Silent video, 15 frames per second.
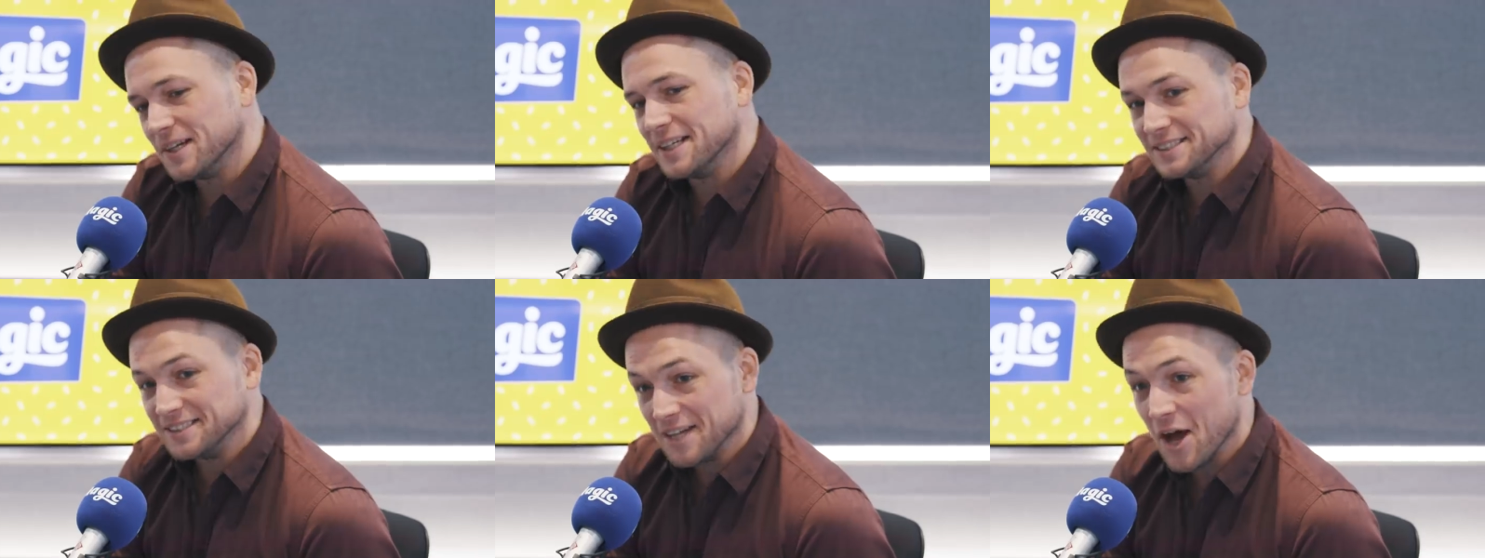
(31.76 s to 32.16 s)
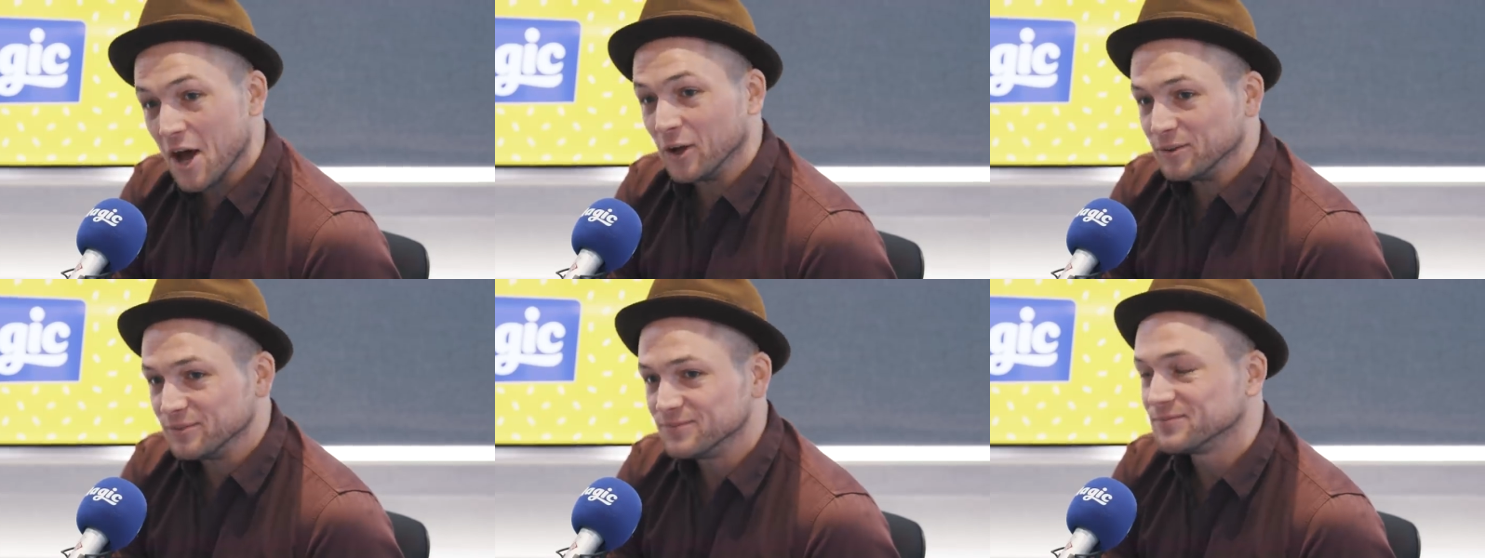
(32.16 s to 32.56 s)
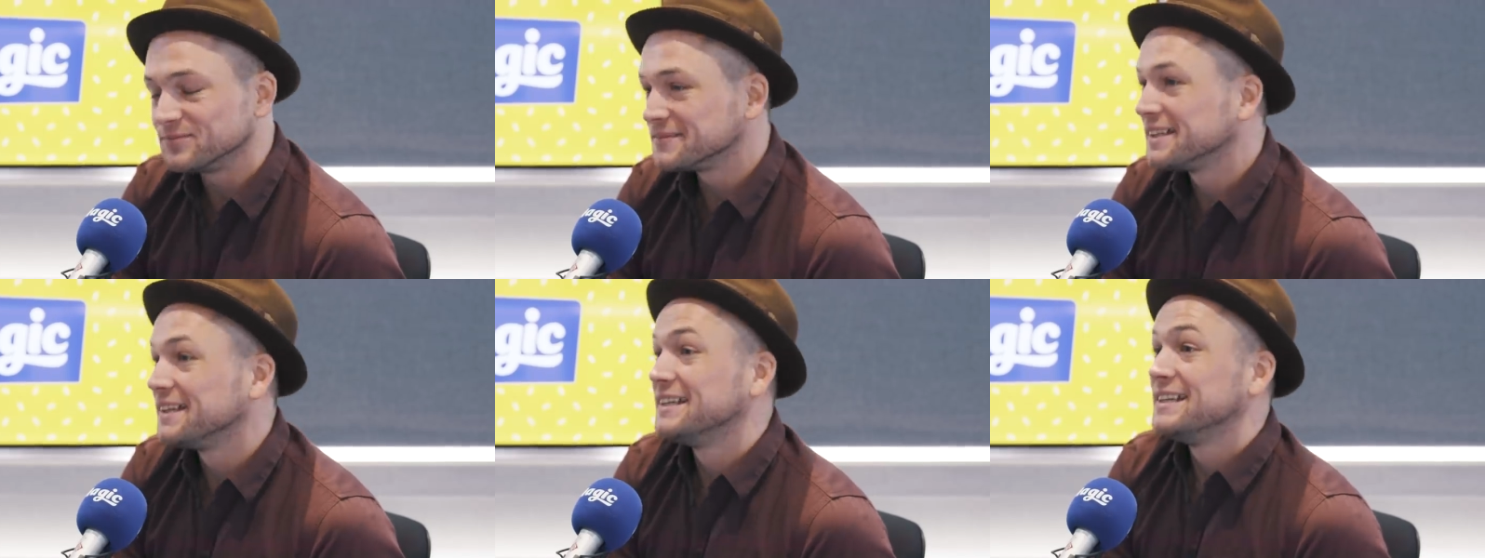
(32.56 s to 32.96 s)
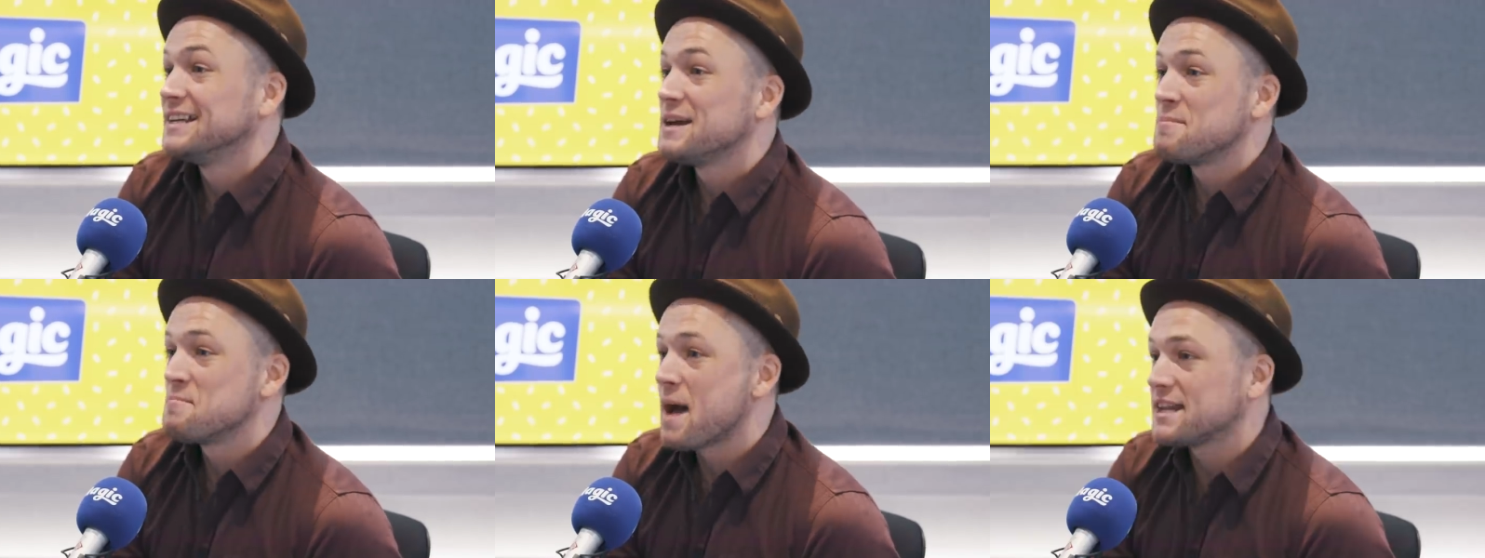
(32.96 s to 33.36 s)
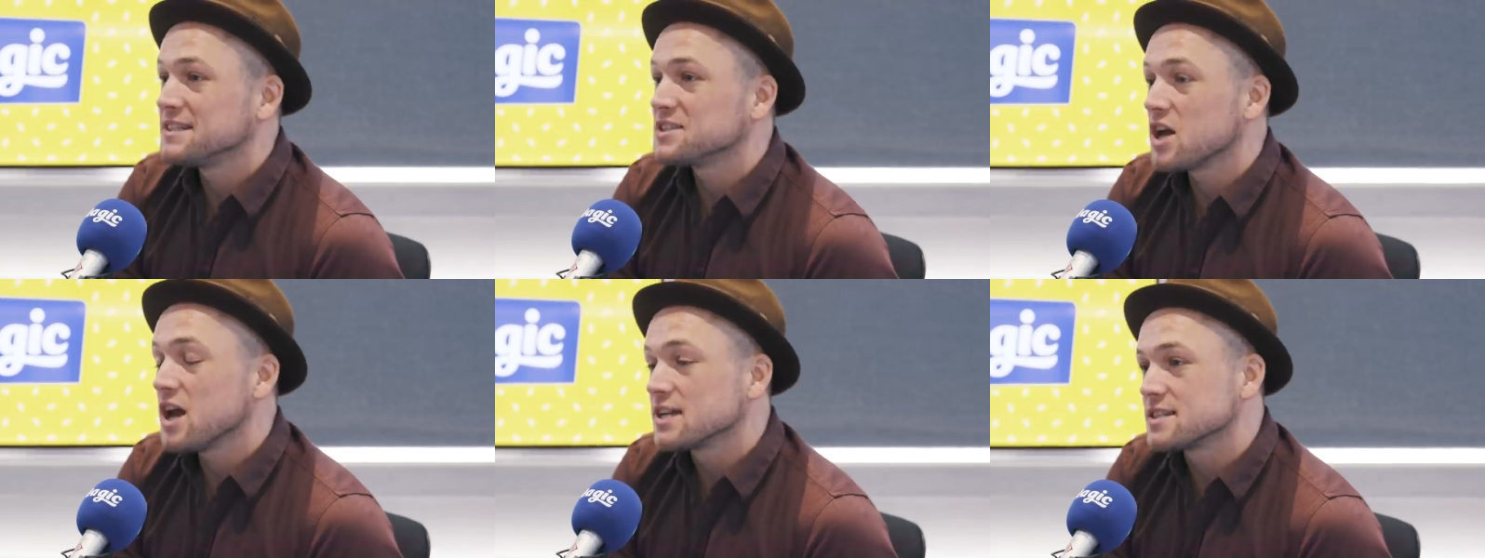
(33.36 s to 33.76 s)
I know. Tell me what it's like. Man in
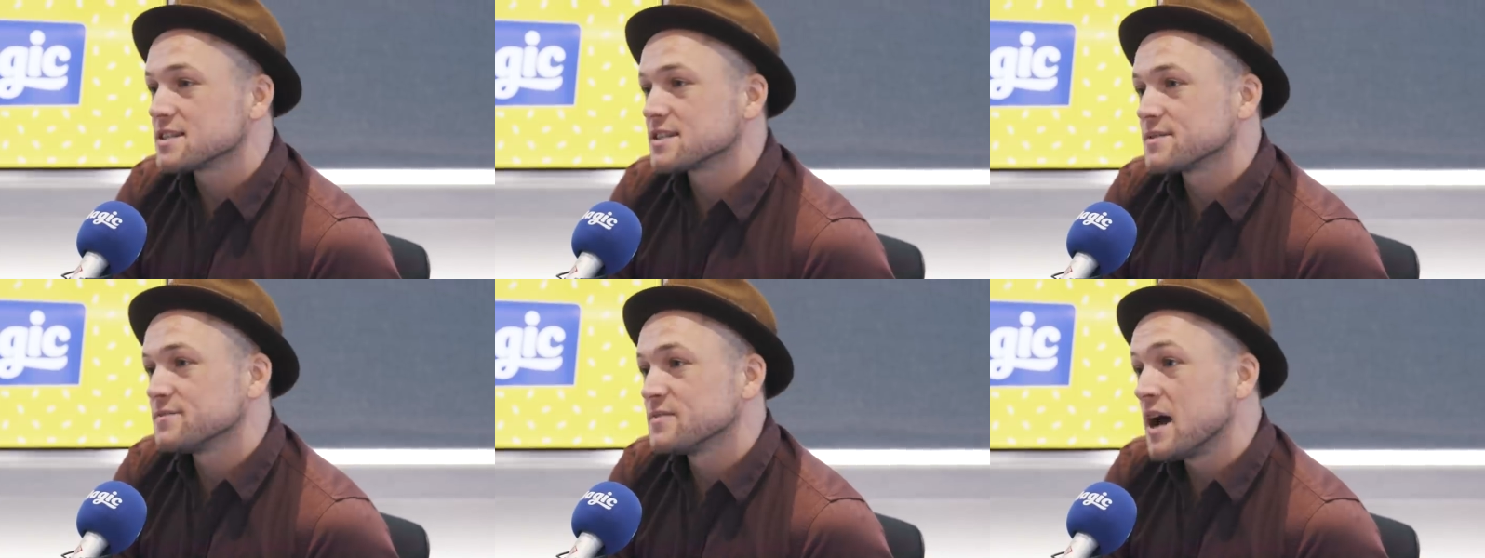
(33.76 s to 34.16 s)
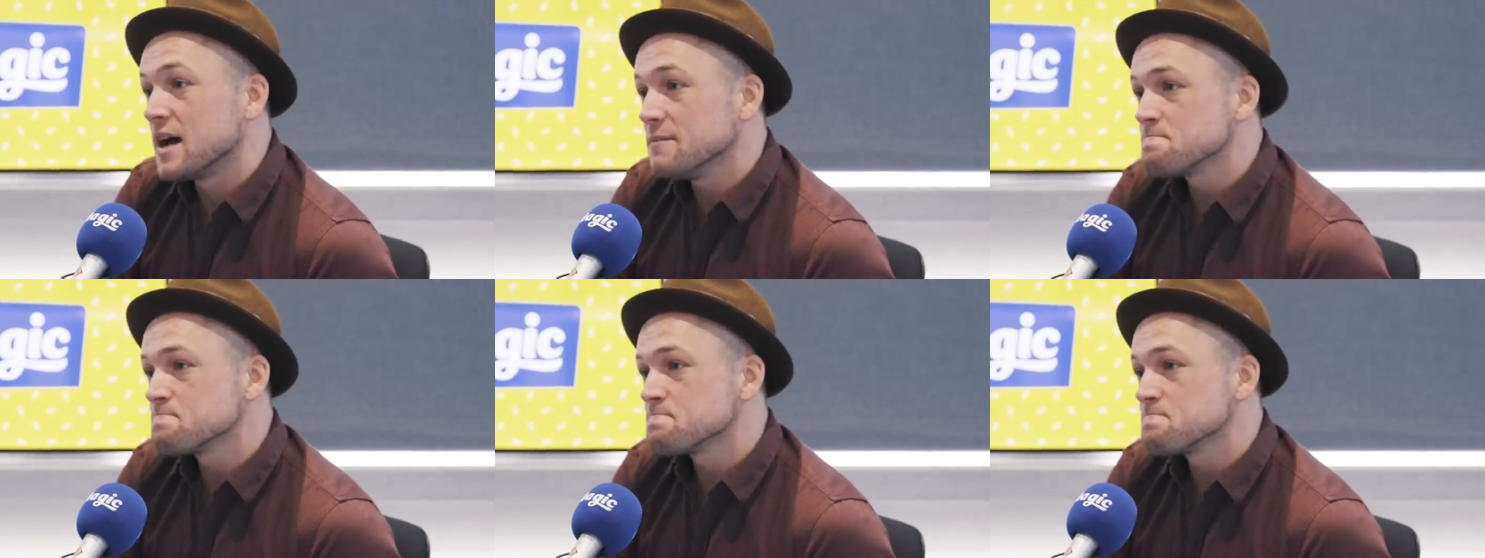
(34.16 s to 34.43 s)
tights, huh?